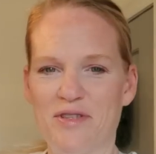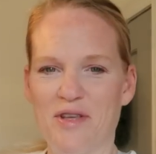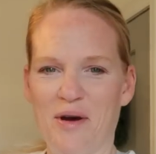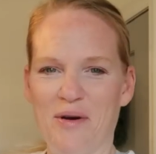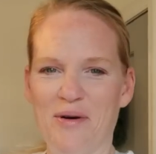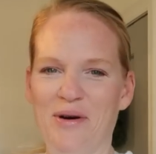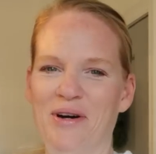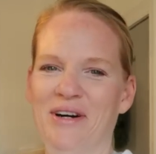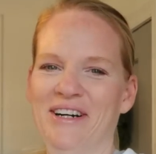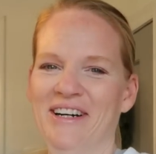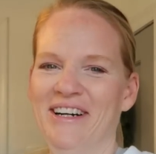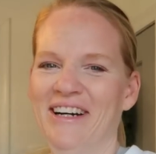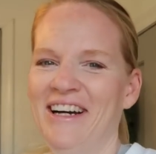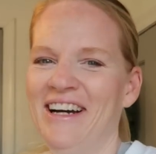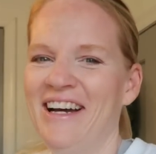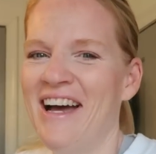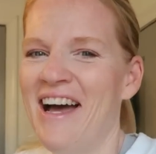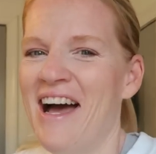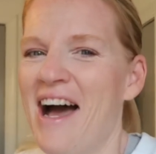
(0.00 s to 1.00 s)
So
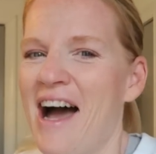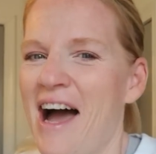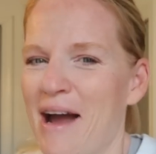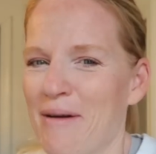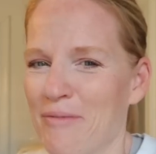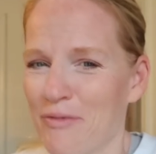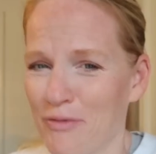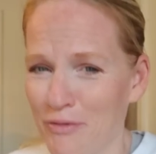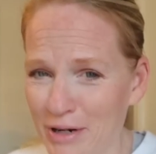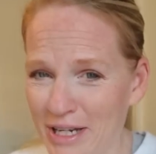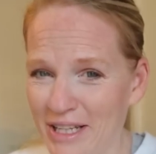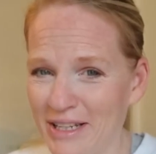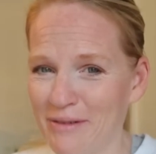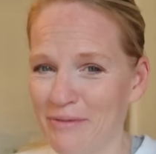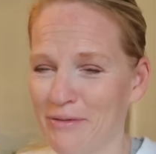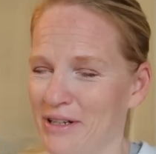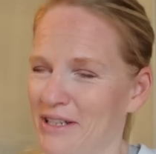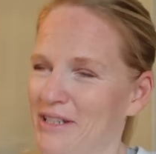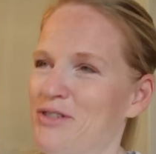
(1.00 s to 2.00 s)
I'm
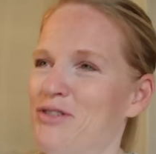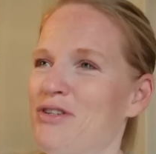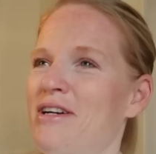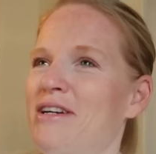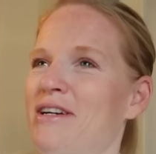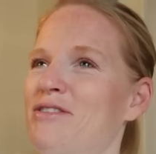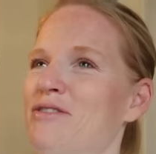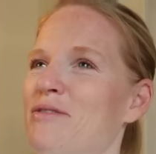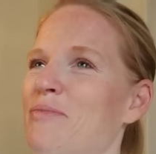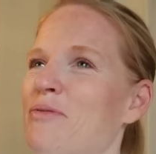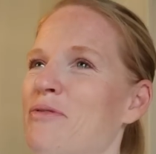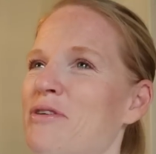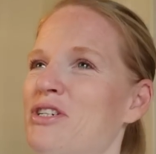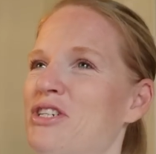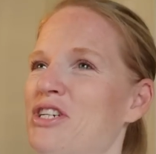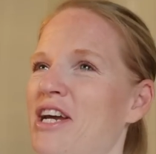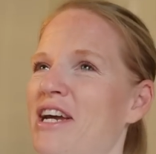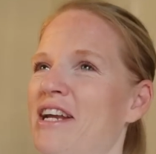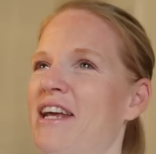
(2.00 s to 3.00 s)
really, really trying to
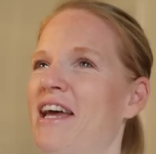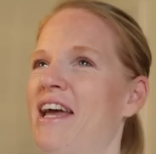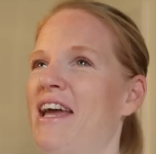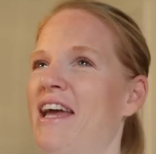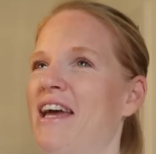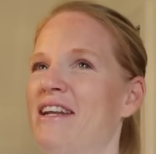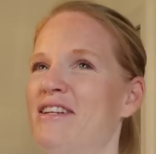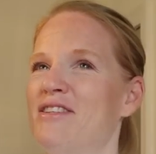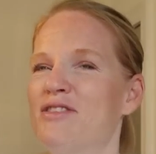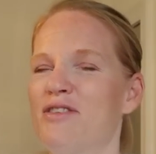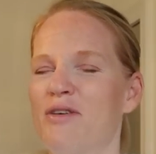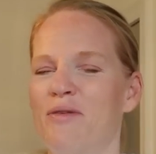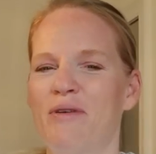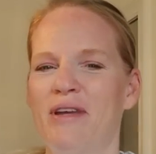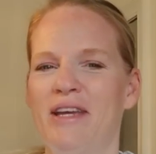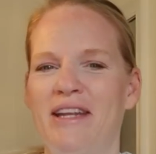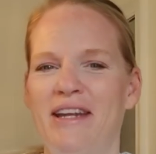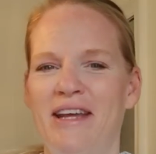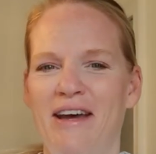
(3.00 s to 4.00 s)
appreciate and
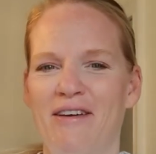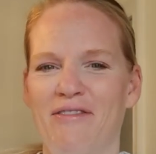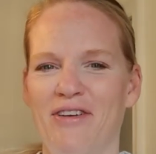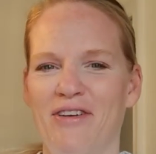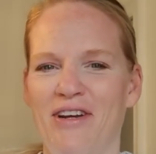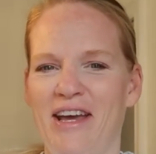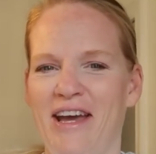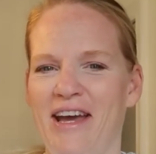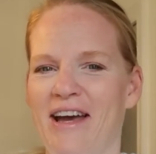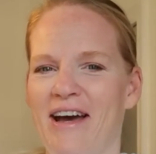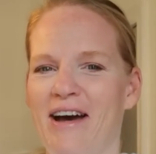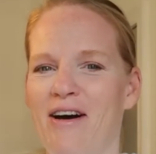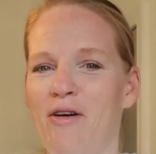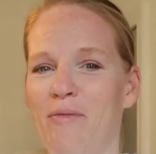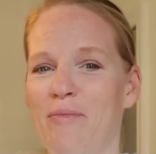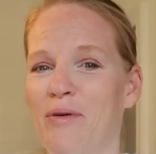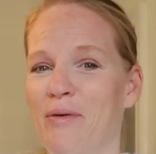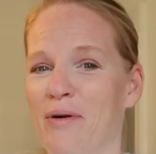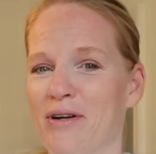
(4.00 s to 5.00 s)
soak in every day. I
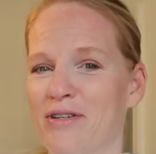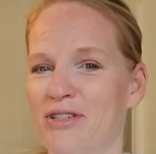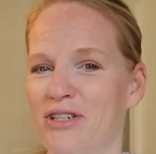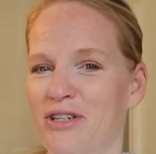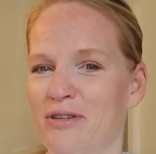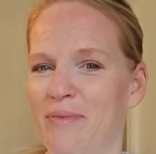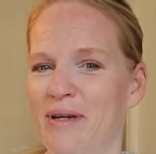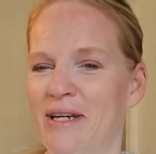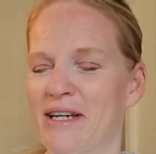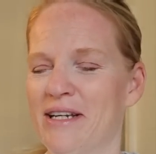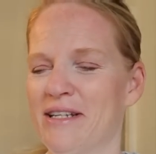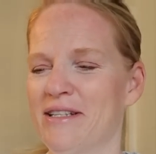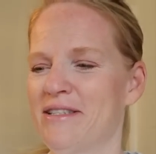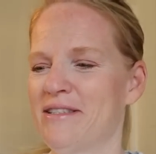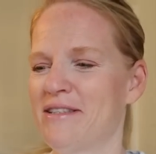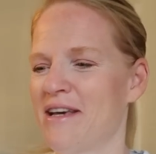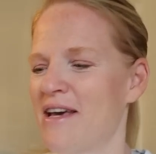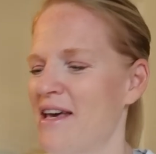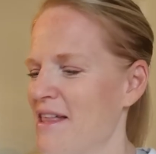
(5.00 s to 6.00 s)
hope you are too, because
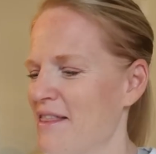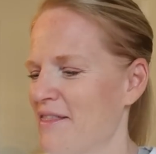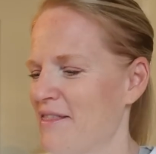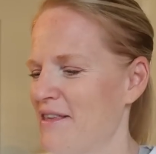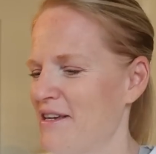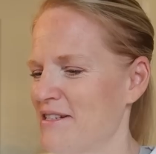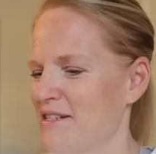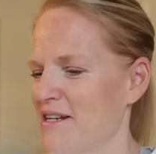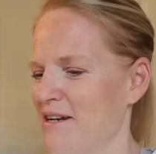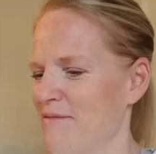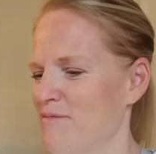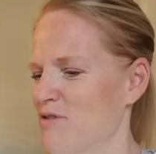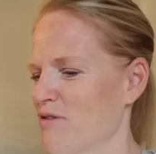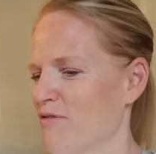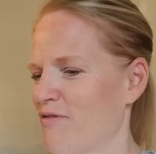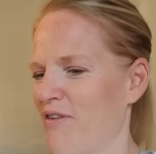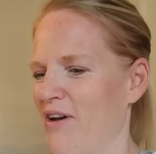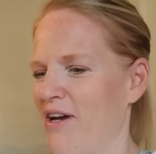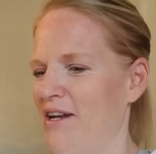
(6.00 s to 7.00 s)
these times
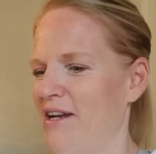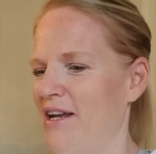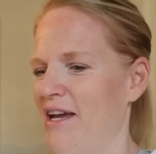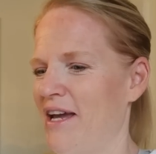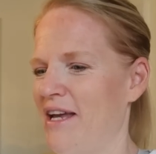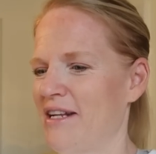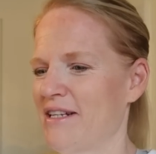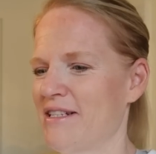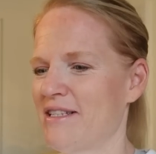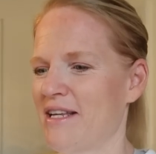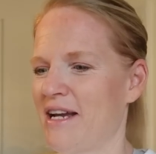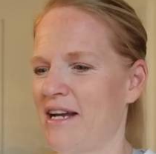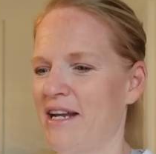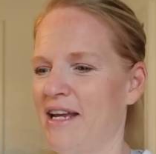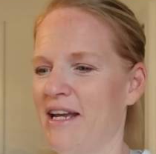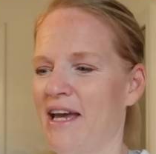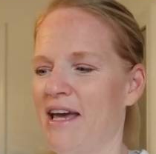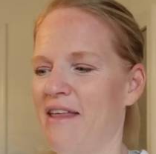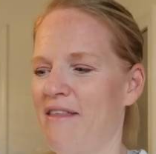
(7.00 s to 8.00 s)
are fun and
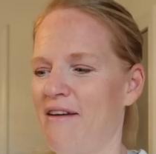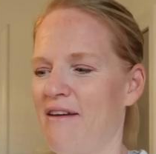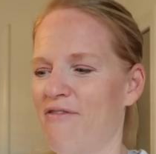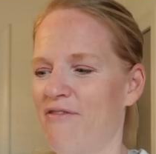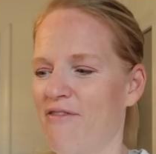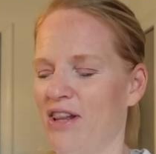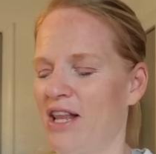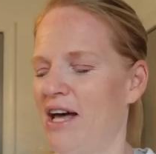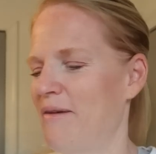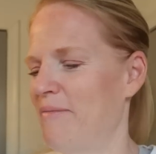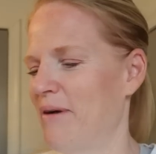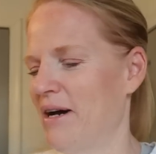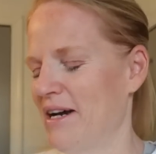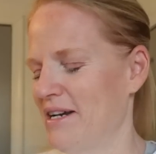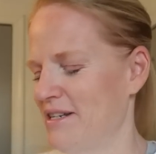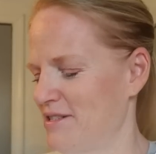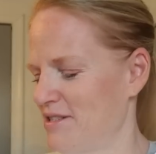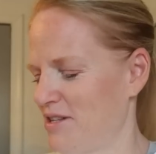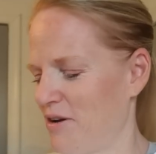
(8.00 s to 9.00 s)
exciting and they fly
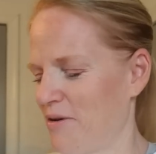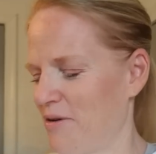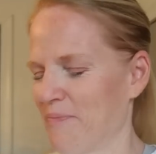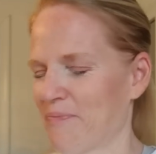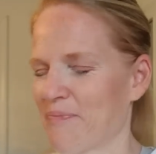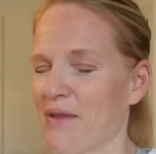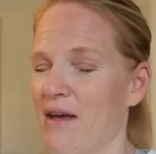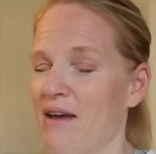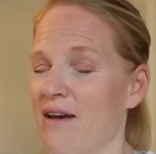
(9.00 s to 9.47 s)
by, so.